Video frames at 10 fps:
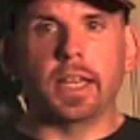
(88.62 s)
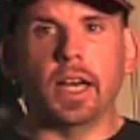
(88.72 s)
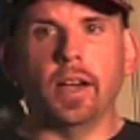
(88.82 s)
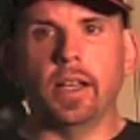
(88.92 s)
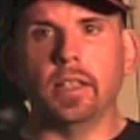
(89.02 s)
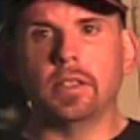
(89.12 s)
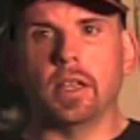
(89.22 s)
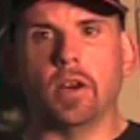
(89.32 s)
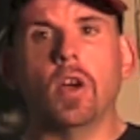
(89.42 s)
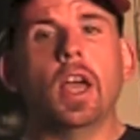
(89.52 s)
carry it.
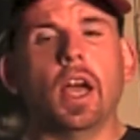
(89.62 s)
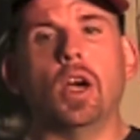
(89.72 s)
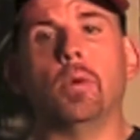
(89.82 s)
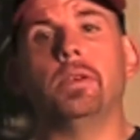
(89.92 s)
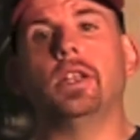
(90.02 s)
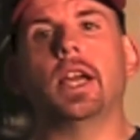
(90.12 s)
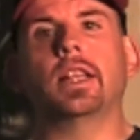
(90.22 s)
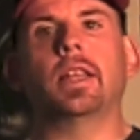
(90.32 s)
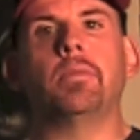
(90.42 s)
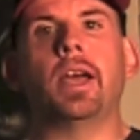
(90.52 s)
So I hope you
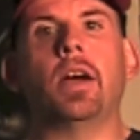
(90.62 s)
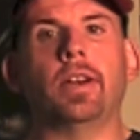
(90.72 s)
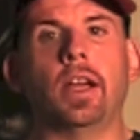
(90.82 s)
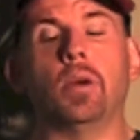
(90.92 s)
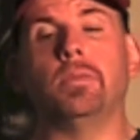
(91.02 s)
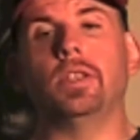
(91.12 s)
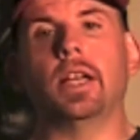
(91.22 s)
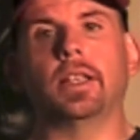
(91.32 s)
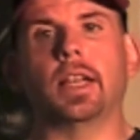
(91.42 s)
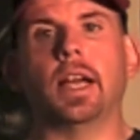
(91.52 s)
check them out, and I hope you
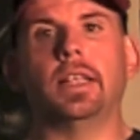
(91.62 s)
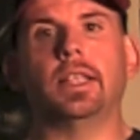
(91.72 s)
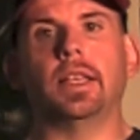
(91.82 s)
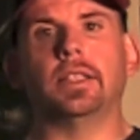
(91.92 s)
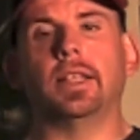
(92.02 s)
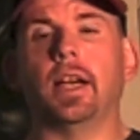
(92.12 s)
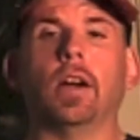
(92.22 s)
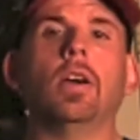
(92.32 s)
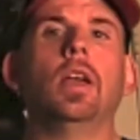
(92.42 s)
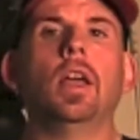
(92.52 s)
check the contest out.